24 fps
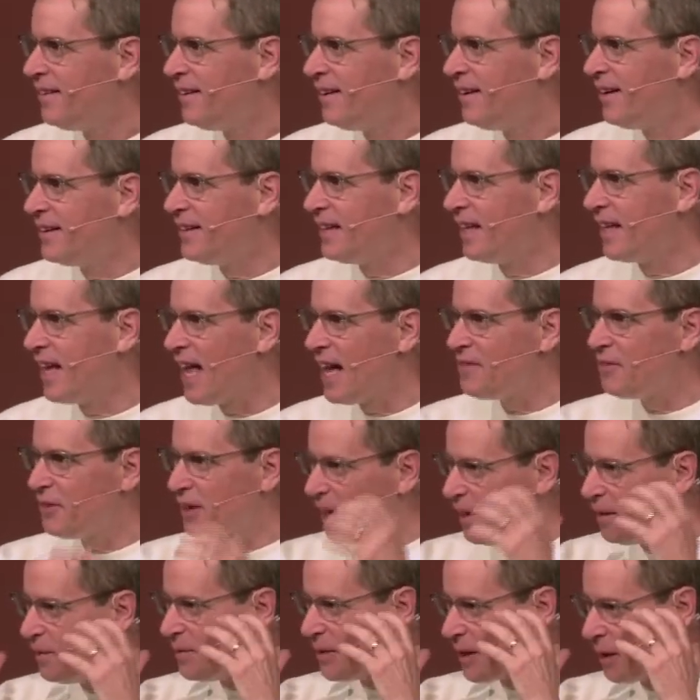And the life
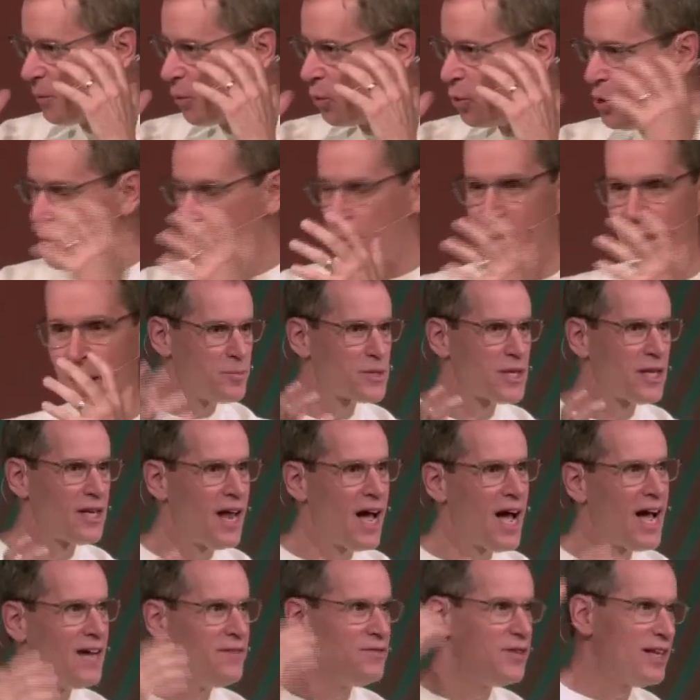come, the room comes
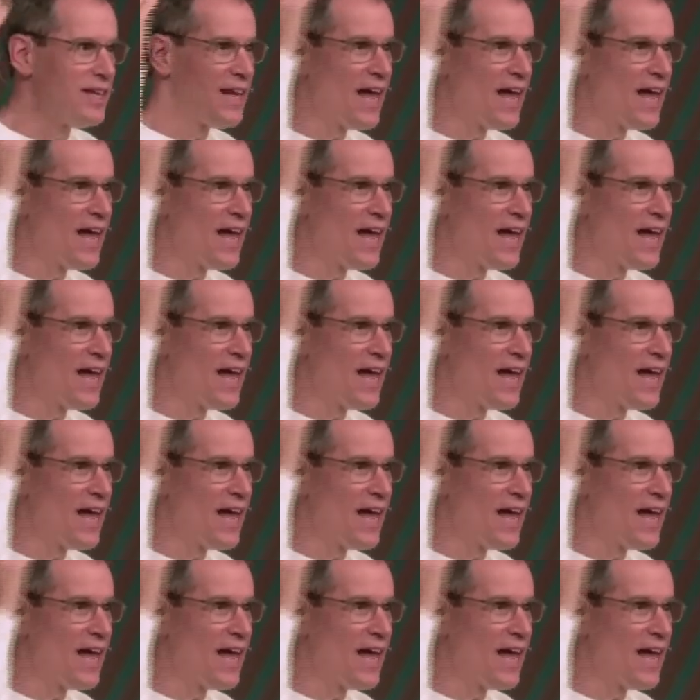alive. The